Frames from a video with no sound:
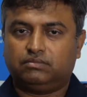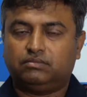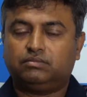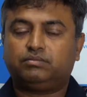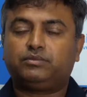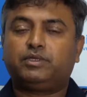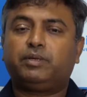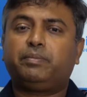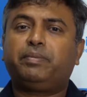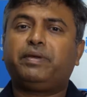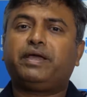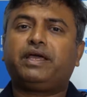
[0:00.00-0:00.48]

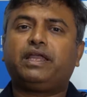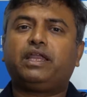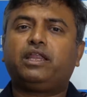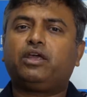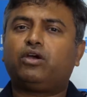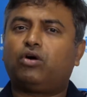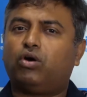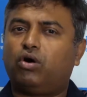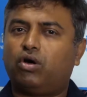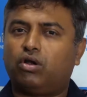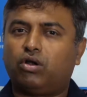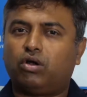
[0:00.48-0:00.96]
Typically
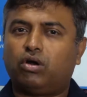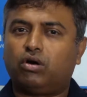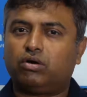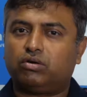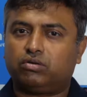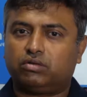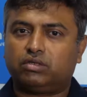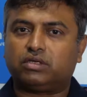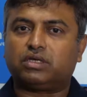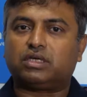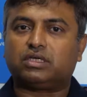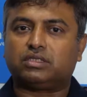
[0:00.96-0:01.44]
all
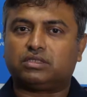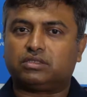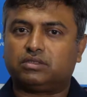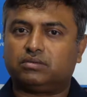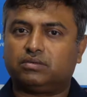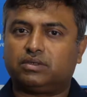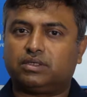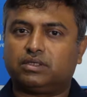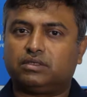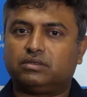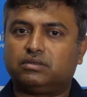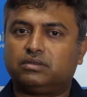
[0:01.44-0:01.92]
onto the
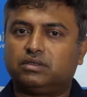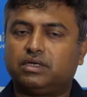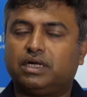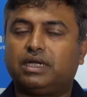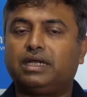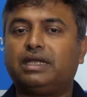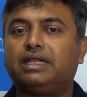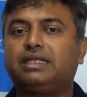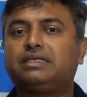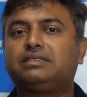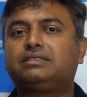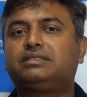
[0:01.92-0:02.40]
customer,
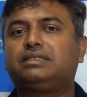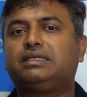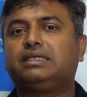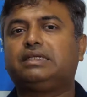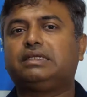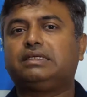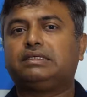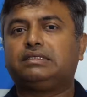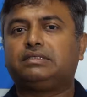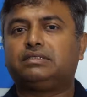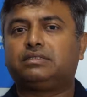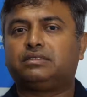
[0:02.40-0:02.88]
unless there
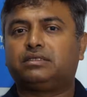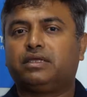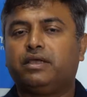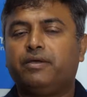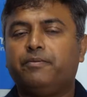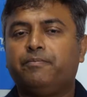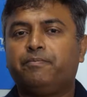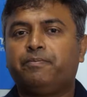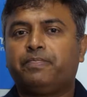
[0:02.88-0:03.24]
is